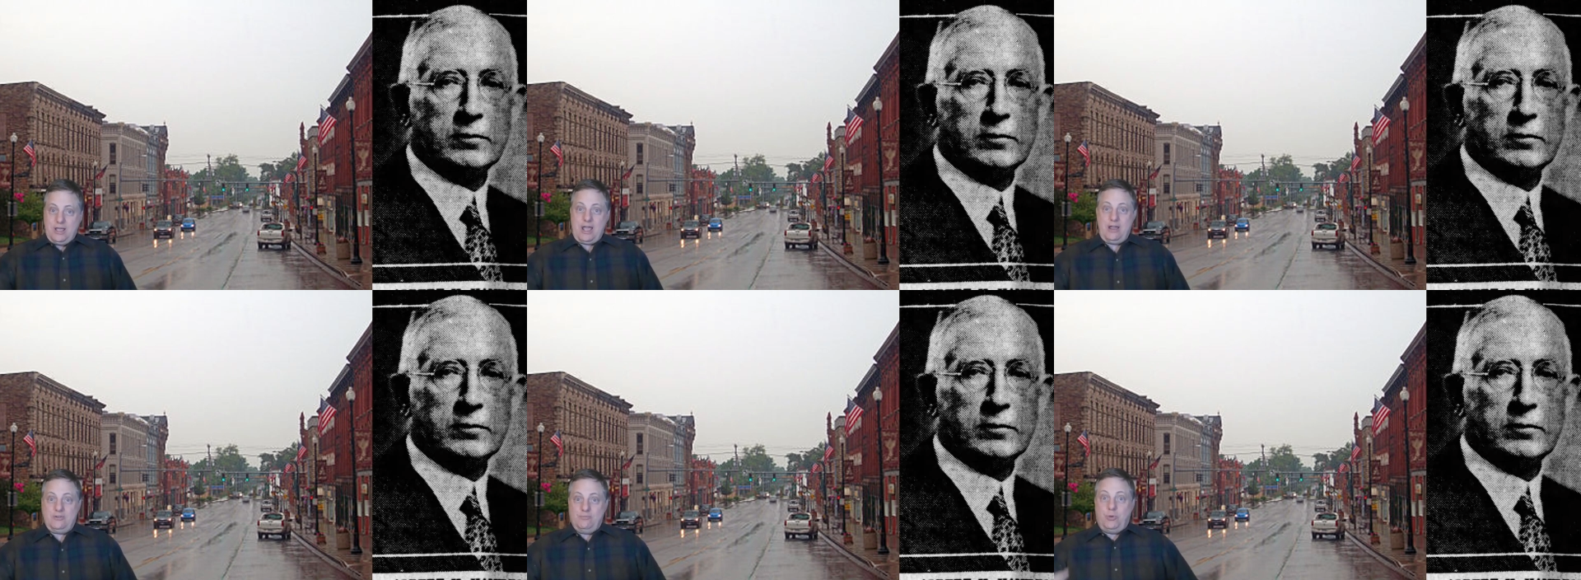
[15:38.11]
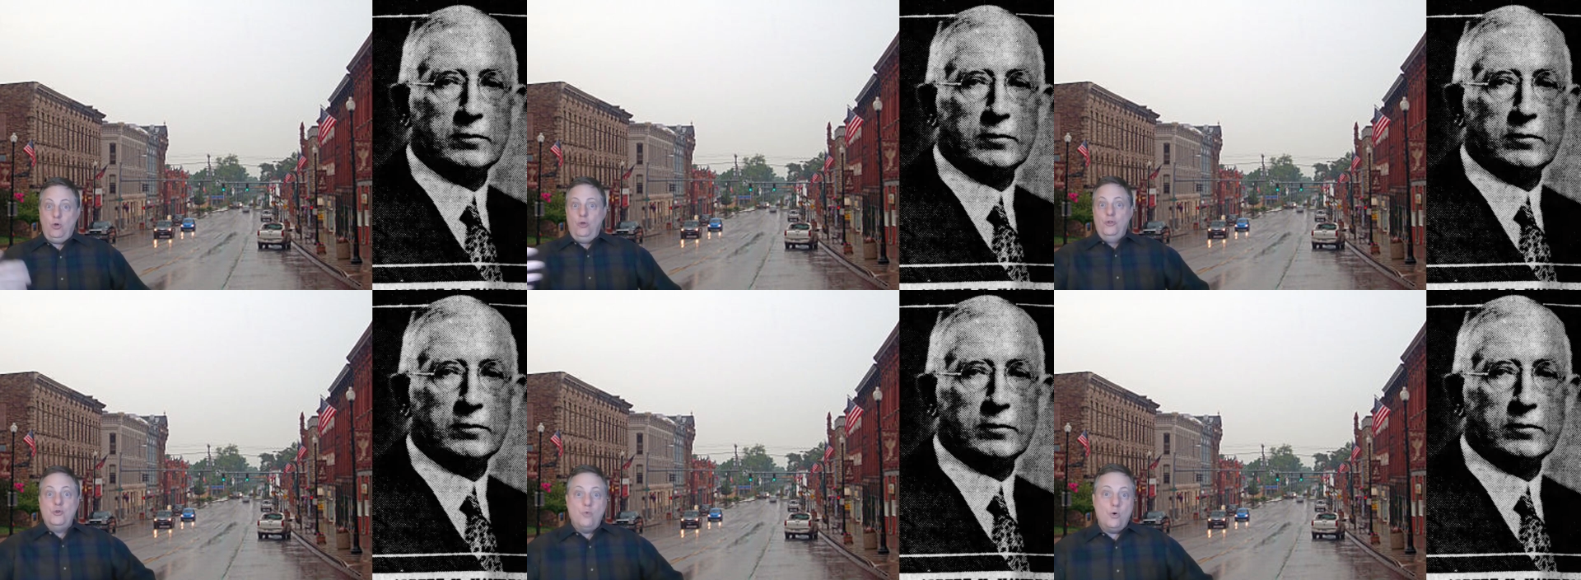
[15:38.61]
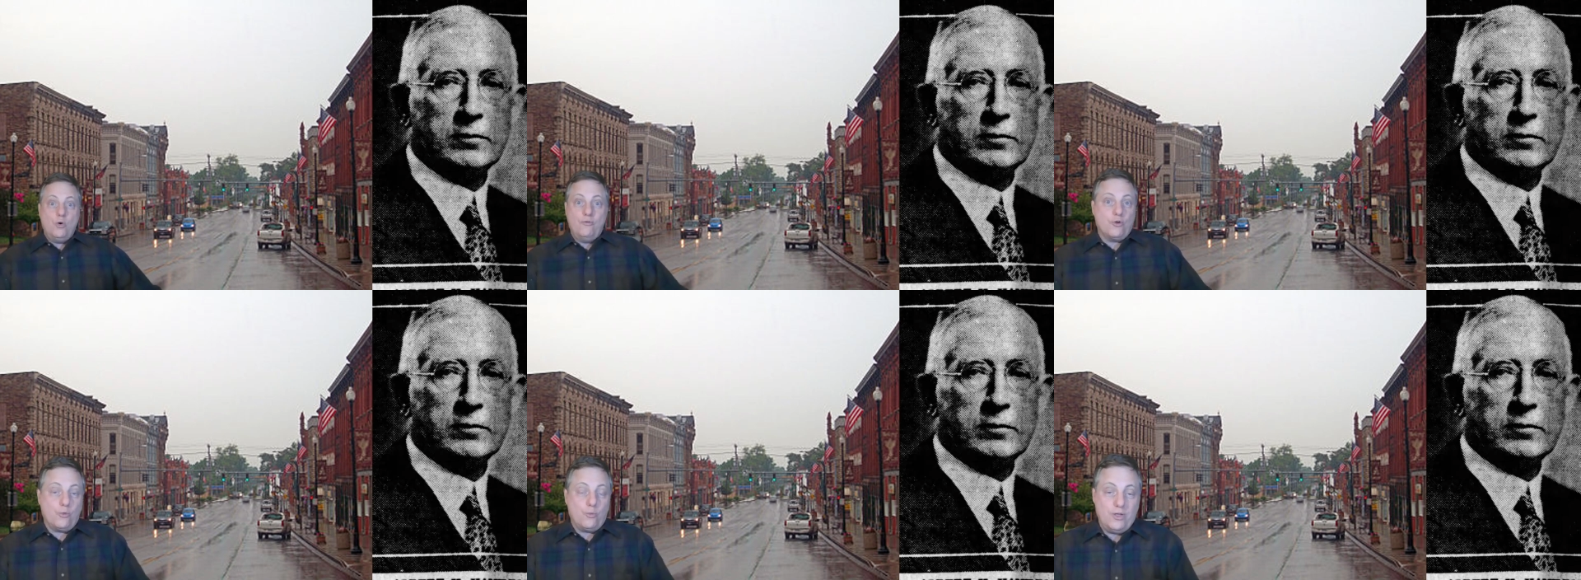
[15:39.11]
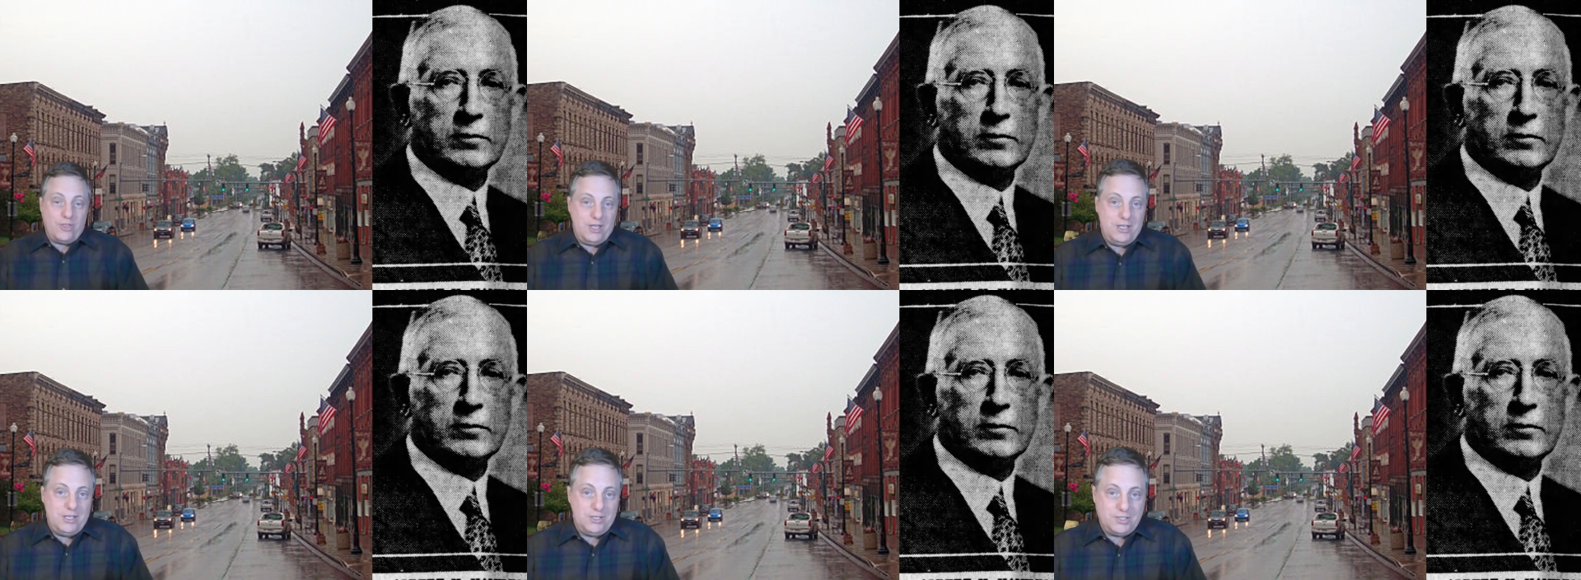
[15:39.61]
Speaker 1: and bowl you over with
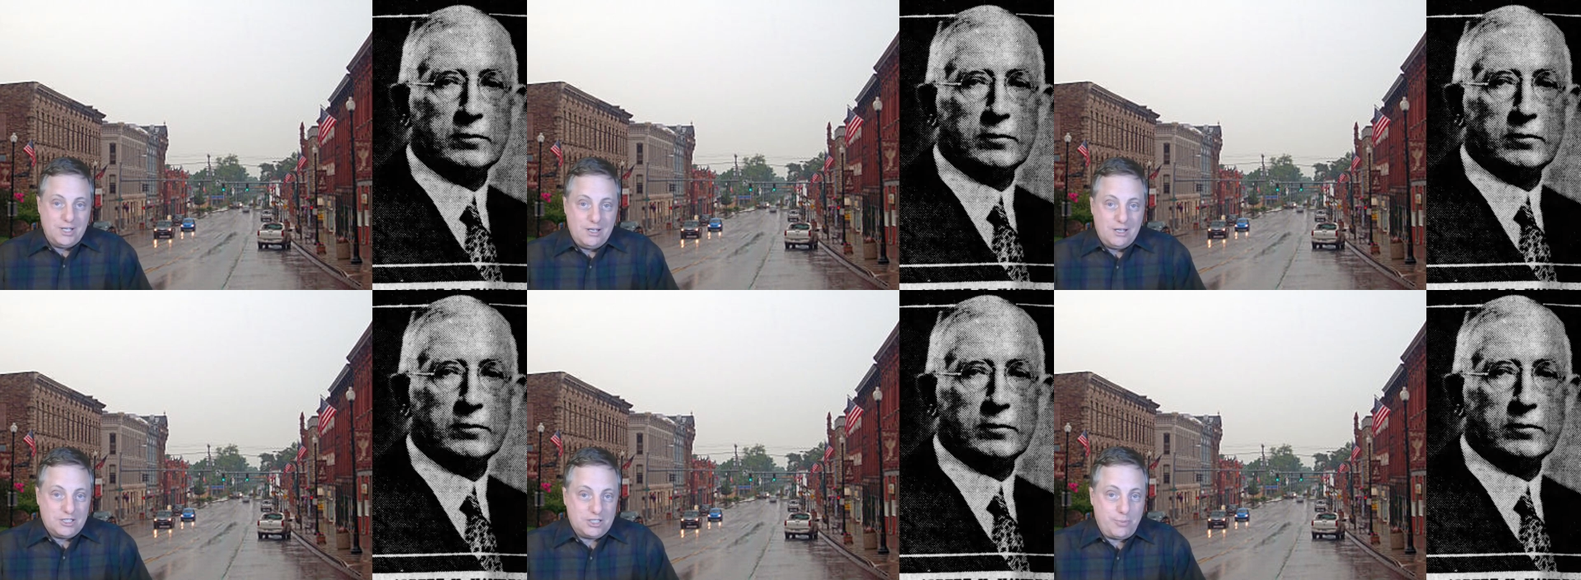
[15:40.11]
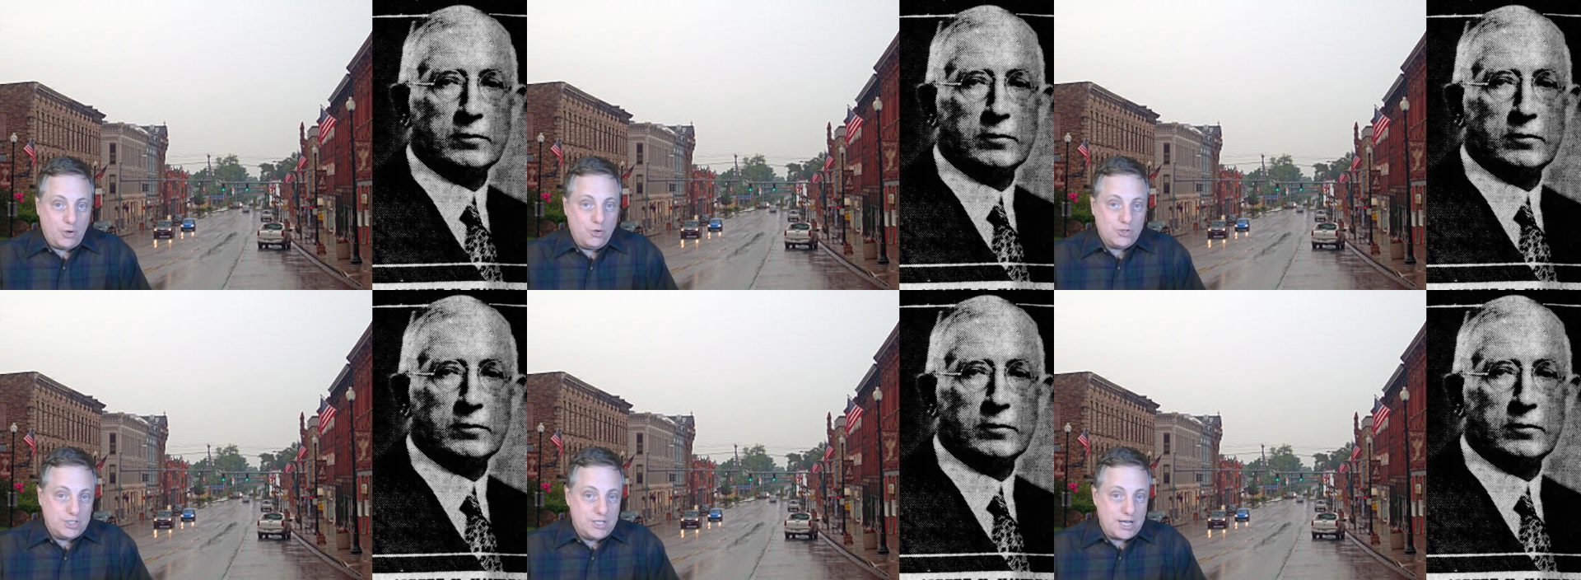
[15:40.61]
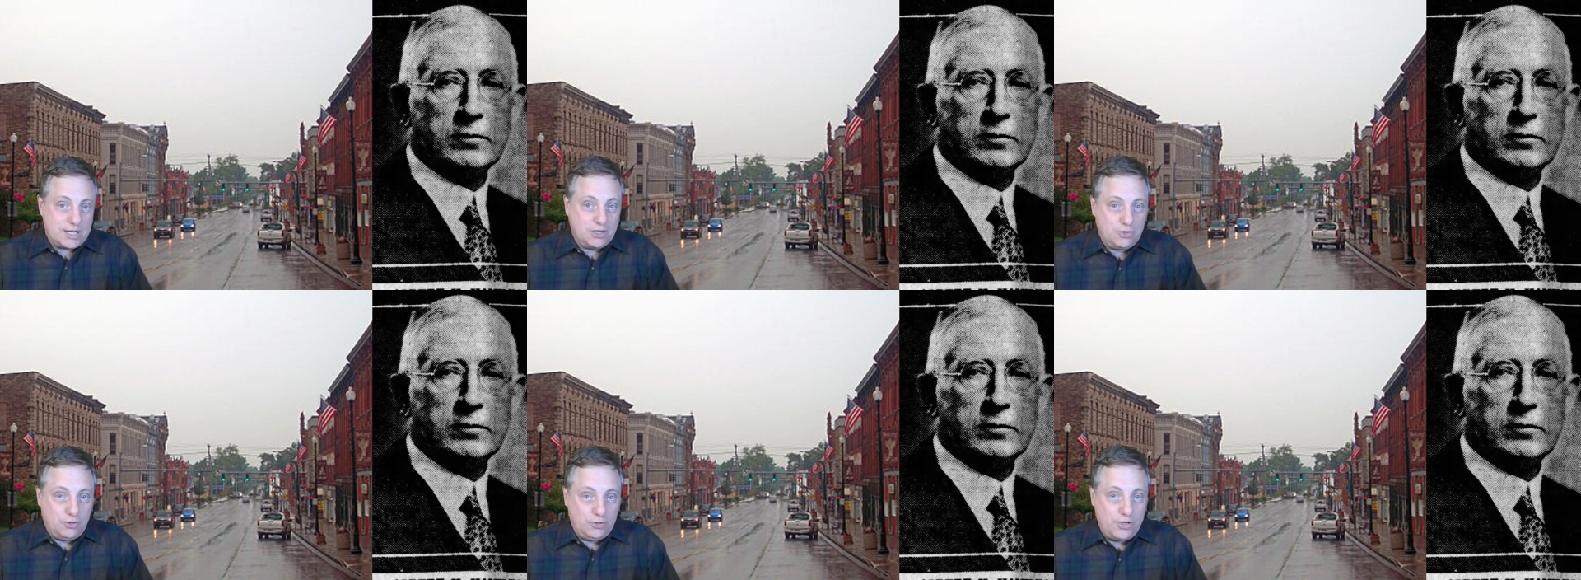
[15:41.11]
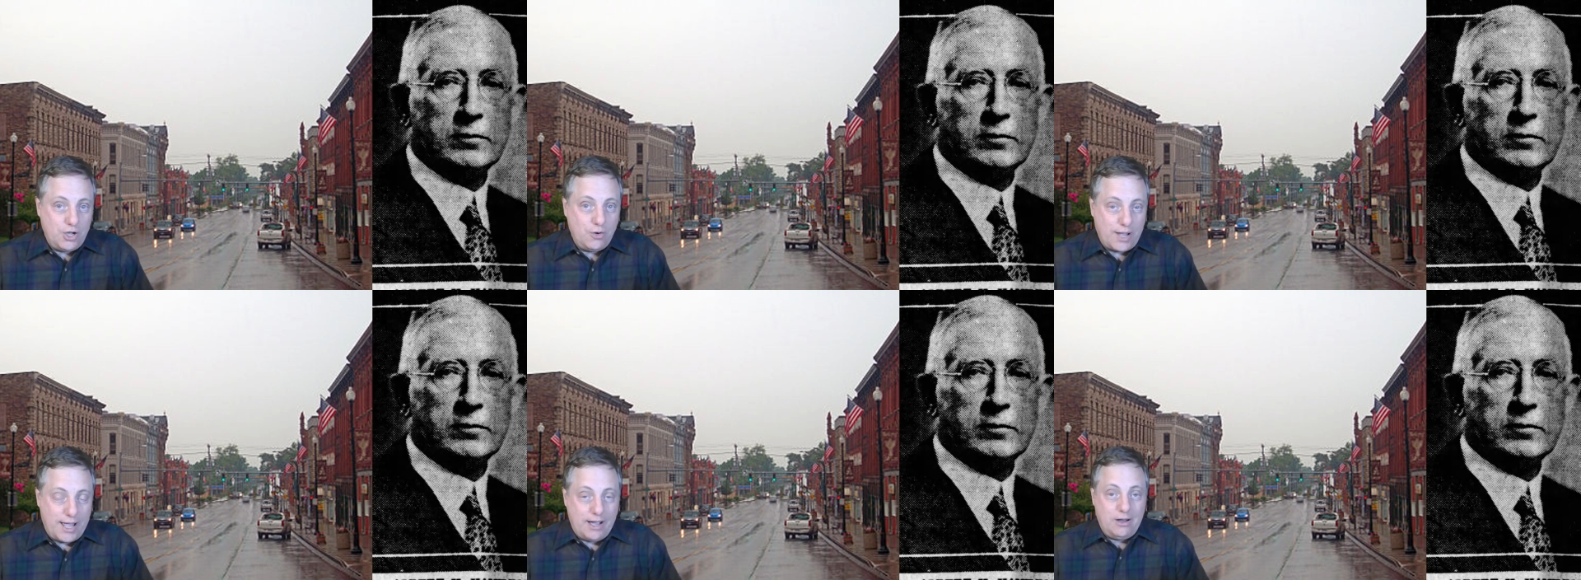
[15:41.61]
his supposed technical
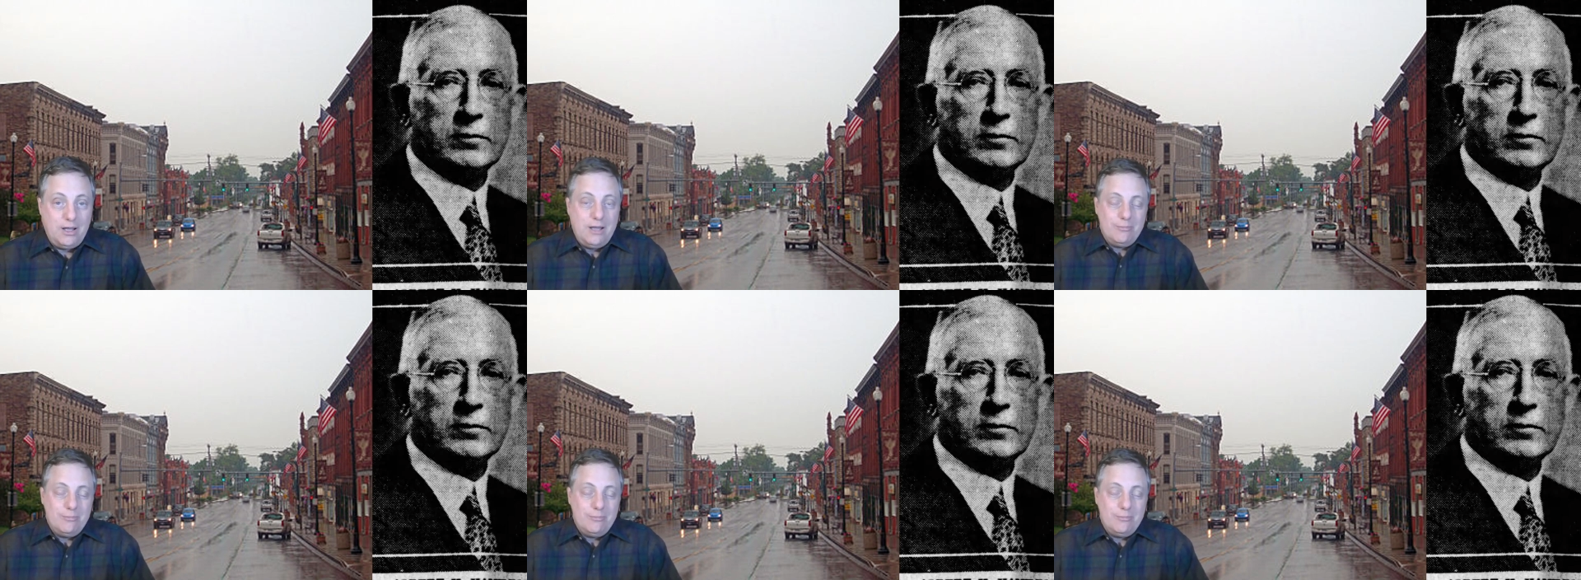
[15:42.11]
know-how,